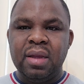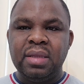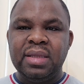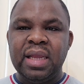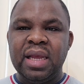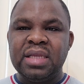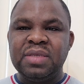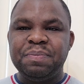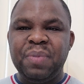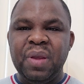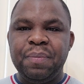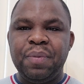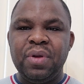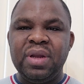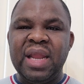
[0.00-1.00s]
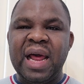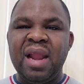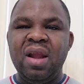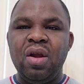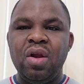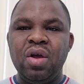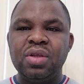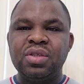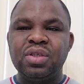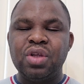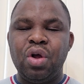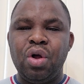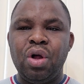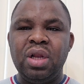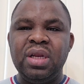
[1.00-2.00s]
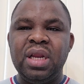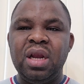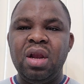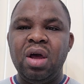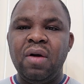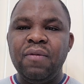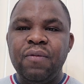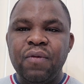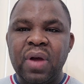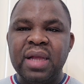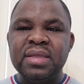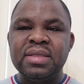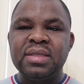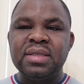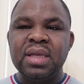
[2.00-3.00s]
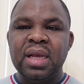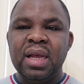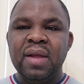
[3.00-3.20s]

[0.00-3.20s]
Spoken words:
There's people that lost all the loved ones.